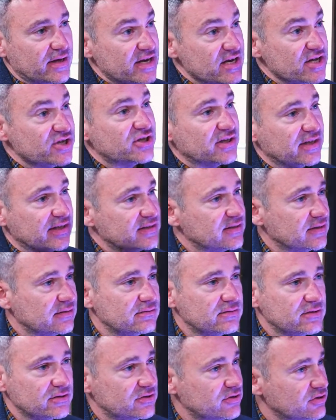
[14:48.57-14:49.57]
initially
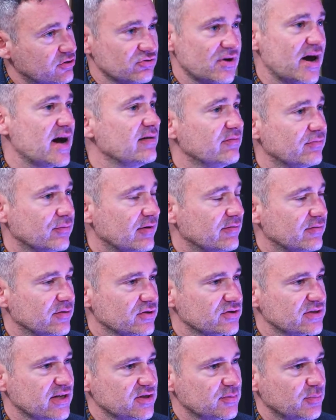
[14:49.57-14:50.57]
to drive whatever
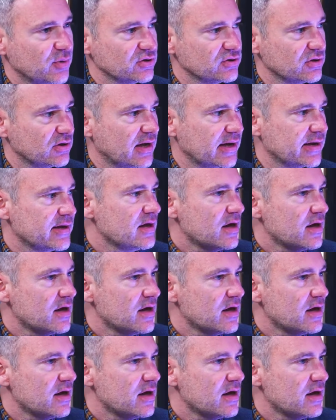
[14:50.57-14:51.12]
those dashboards look like.